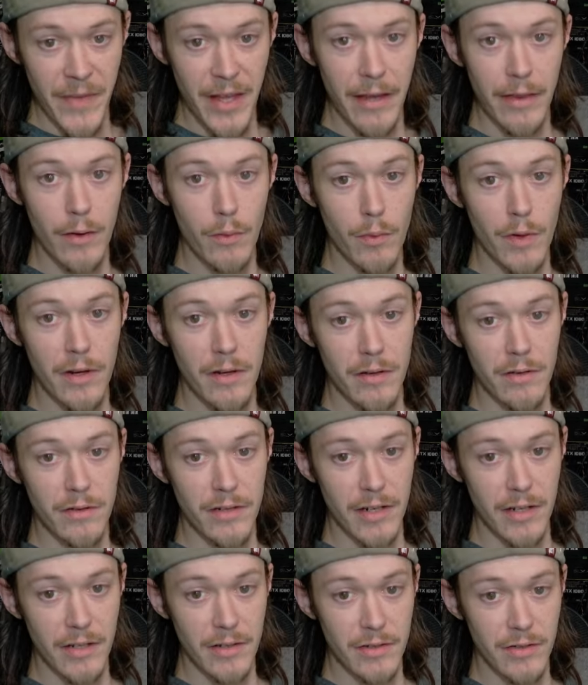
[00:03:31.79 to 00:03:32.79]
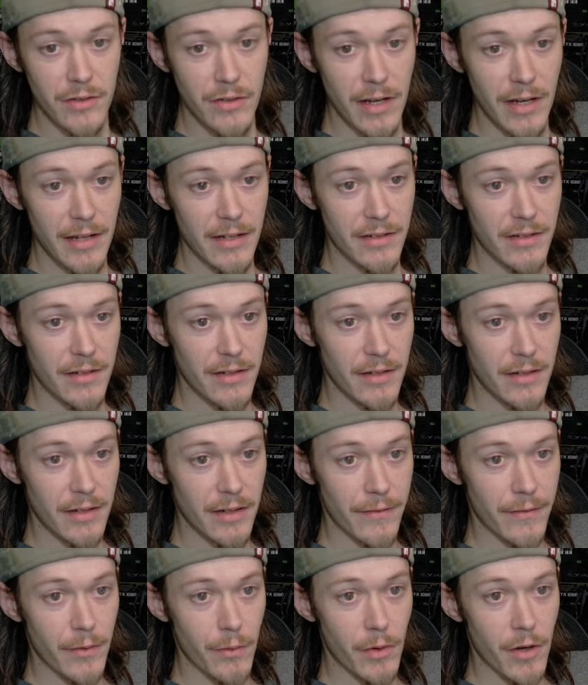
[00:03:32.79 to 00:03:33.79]
And the render test, you guys can,
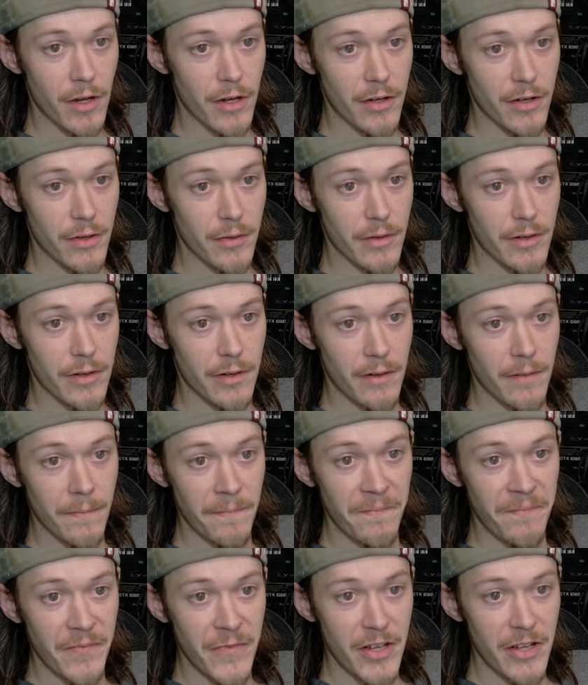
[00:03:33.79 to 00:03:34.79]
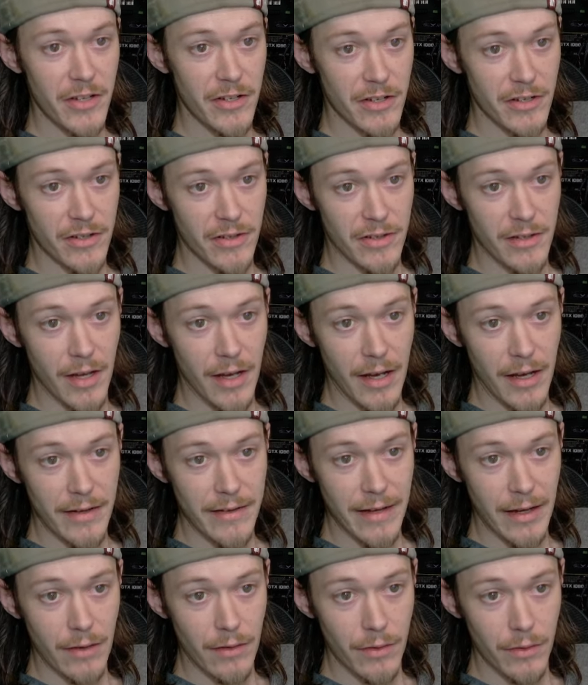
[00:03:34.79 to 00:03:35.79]
if you want to do it, you just
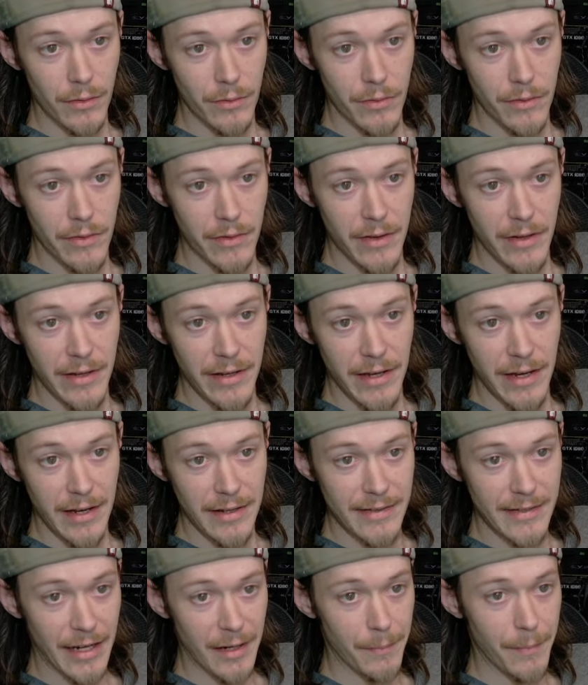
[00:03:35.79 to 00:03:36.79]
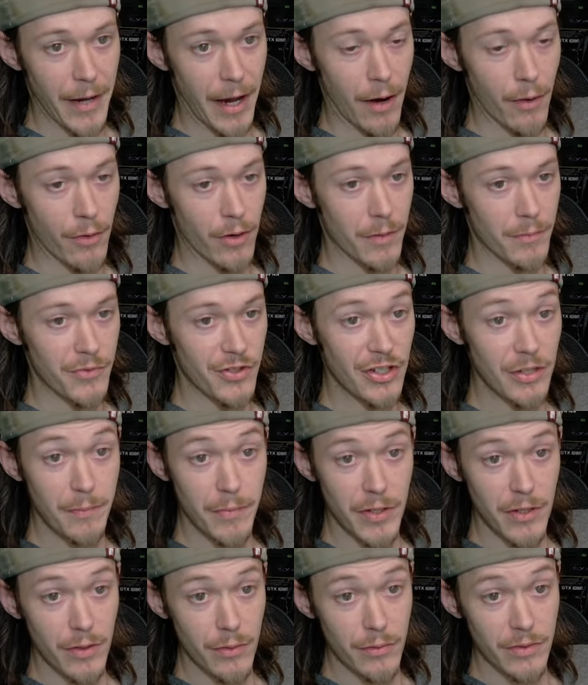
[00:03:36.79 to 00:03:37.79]
download the Tech Power Up
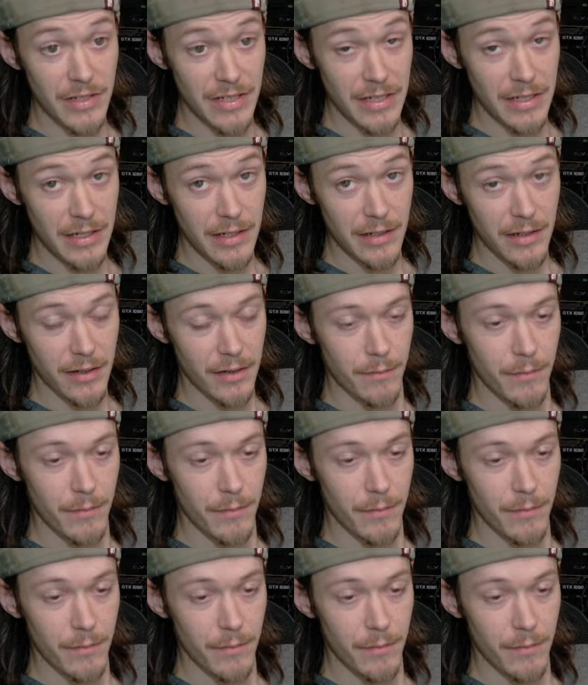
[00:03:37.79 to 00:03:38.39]
GPU Z.